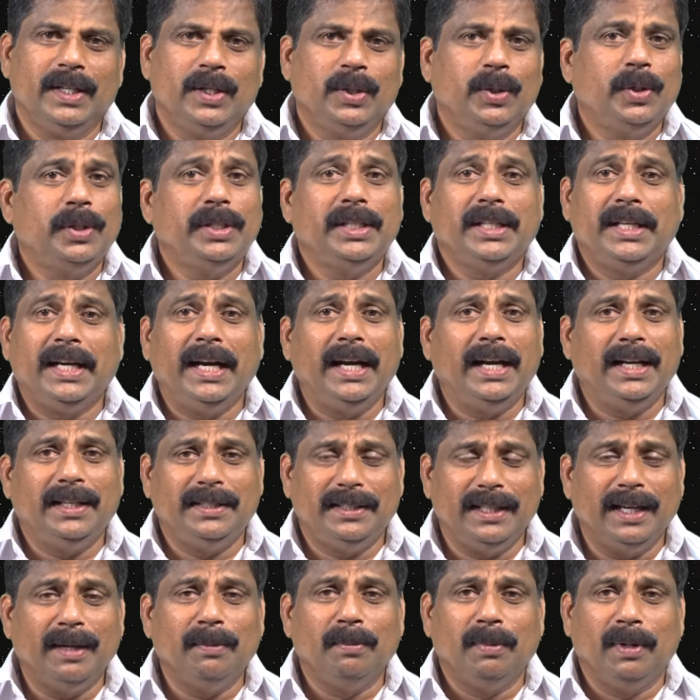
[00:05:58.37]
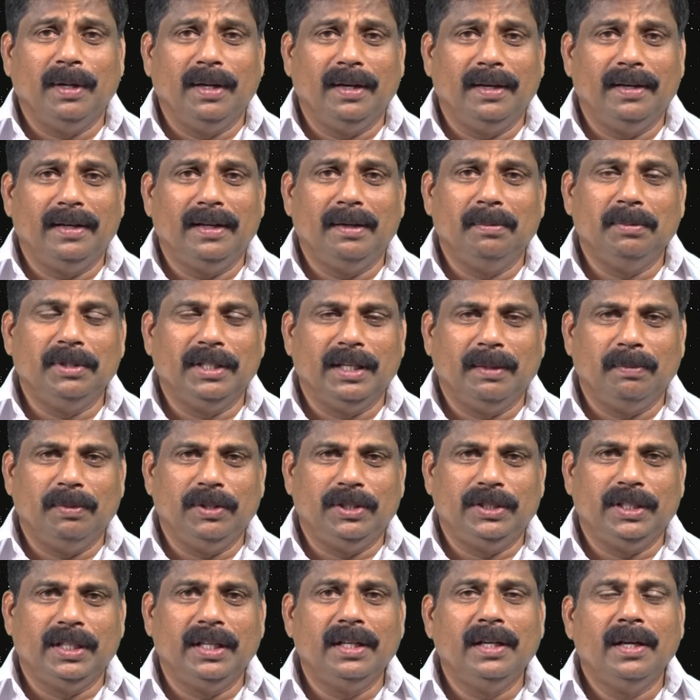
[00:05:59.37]
So it's a great example, Amitabh
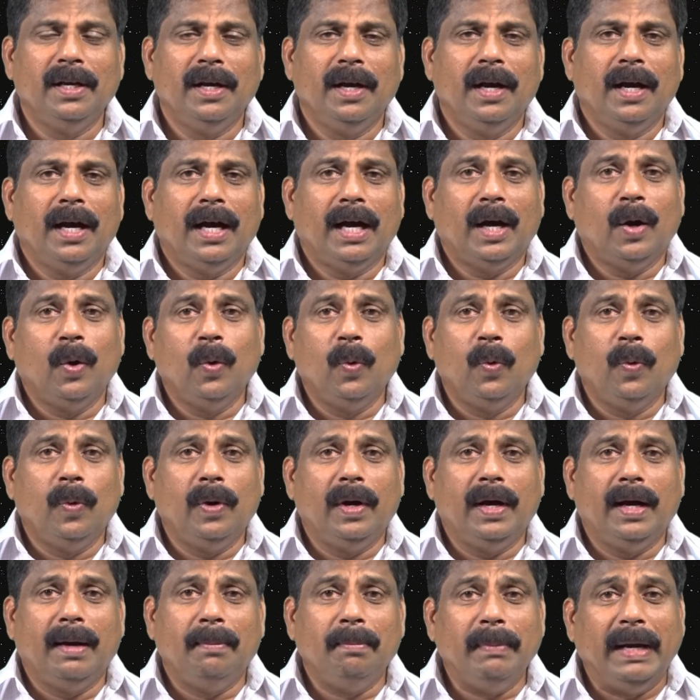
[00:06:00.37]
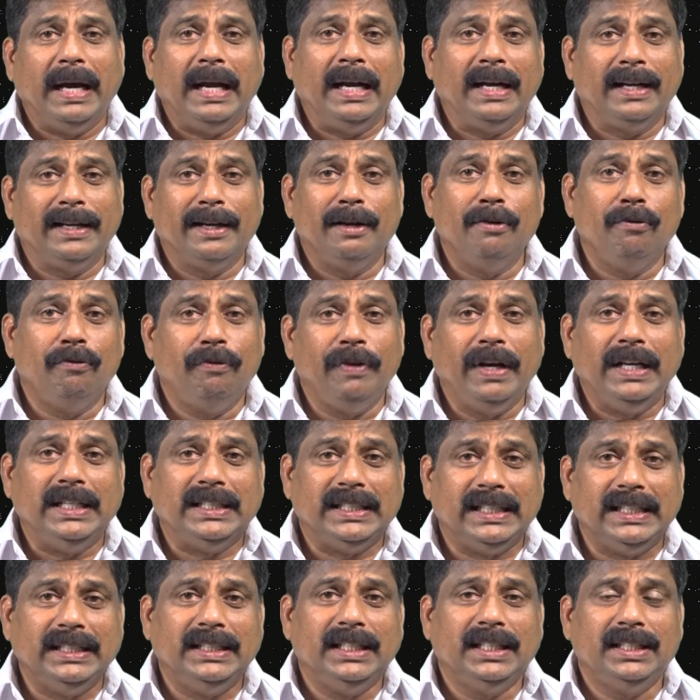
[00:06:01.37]
Bachchan, how a man can face
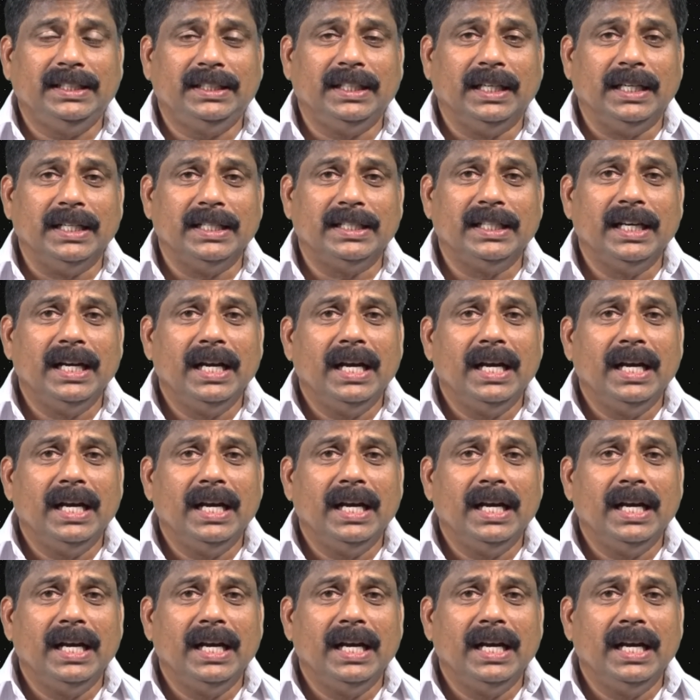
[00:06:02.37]
rejections